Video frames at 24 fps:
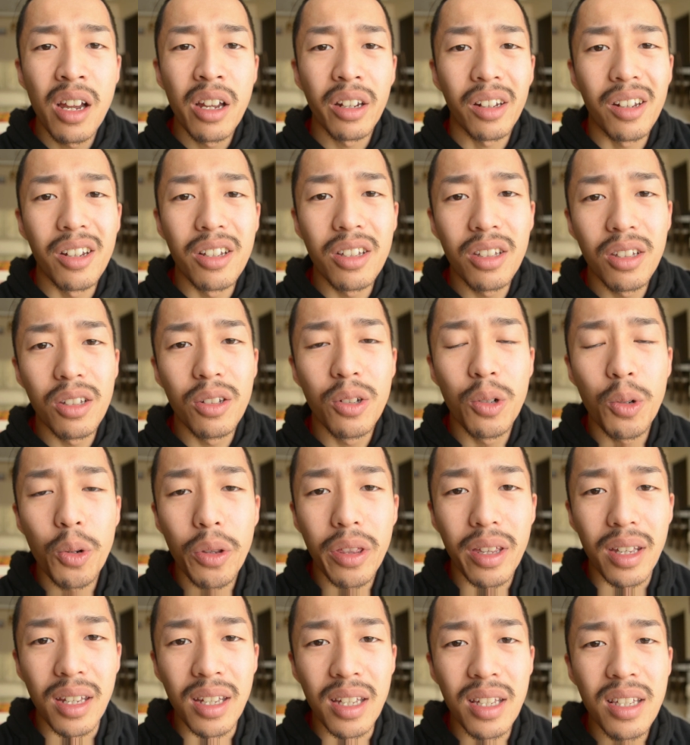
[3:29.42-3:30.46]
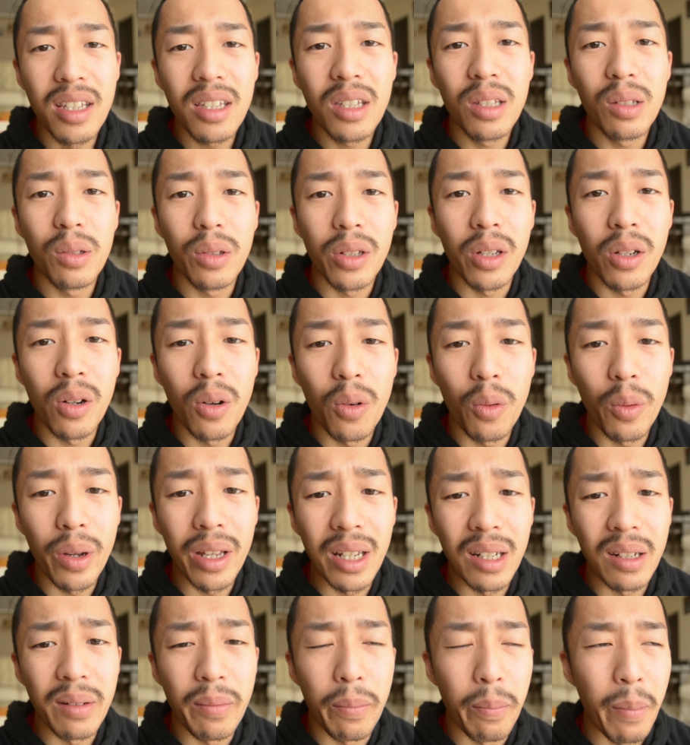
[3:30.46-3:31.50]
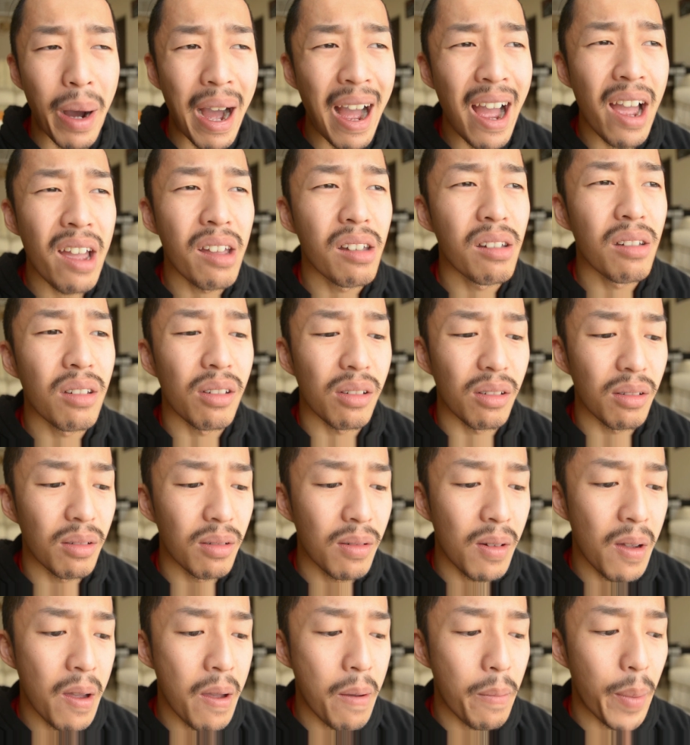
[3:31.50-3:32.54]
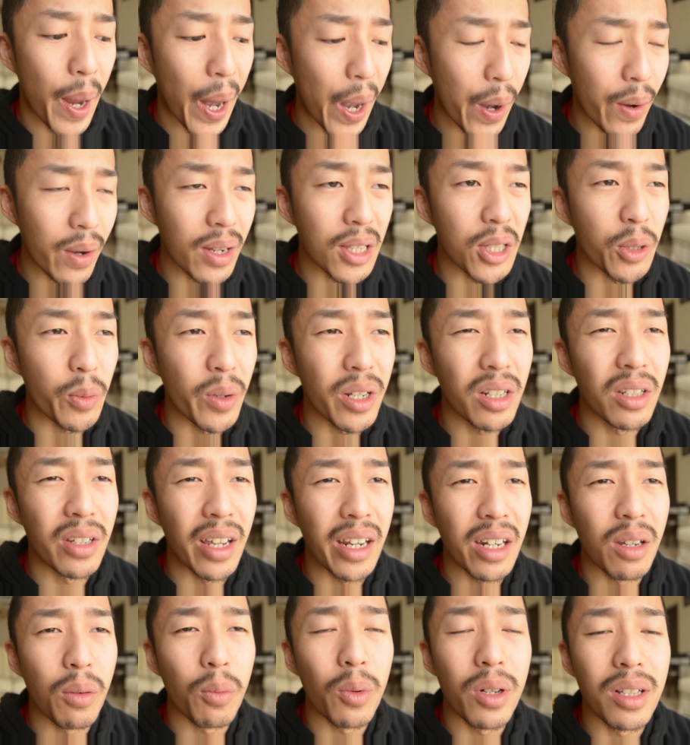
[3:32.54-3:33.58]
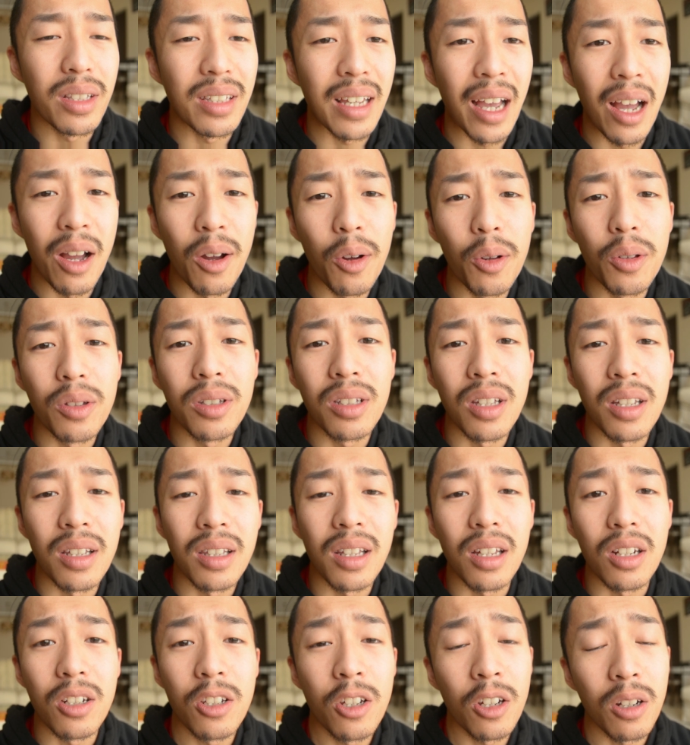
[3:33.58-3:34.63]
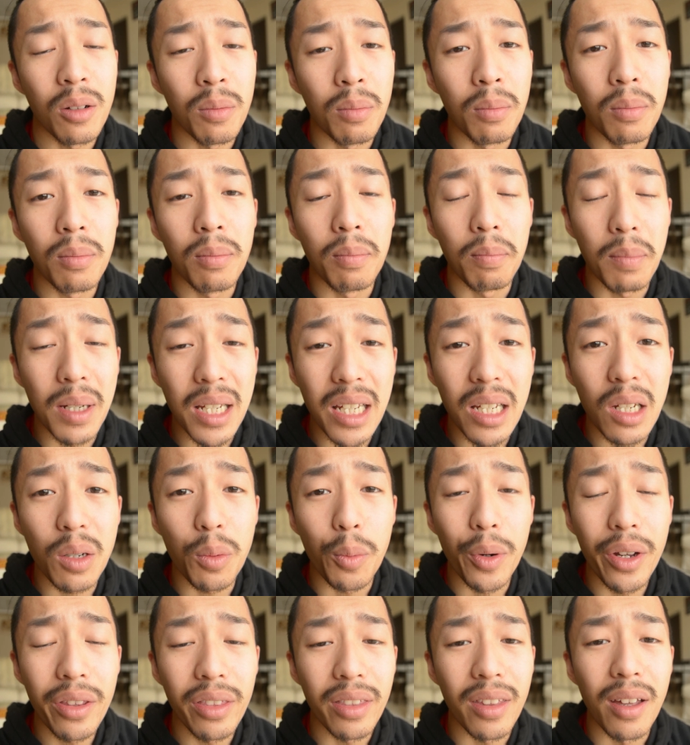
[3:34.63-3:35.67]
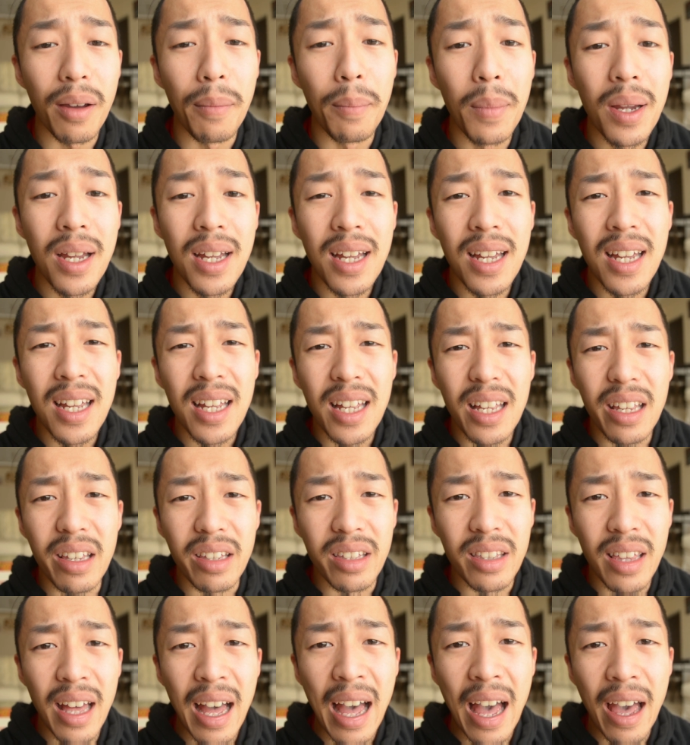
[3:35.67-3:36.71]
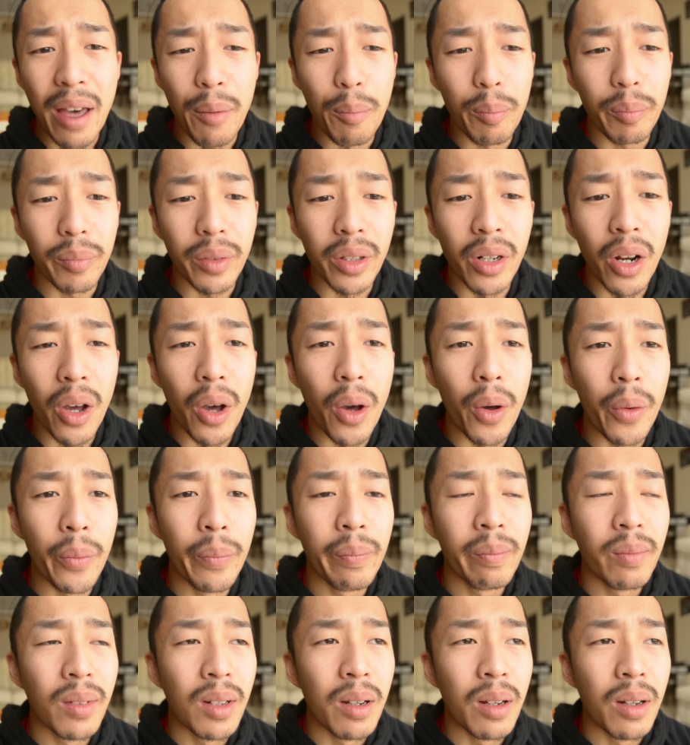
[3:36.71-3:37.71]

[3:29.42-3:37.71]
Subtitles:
Because the truth is, you know, when my parents went to anyone's house and they took me with them, is that, you know,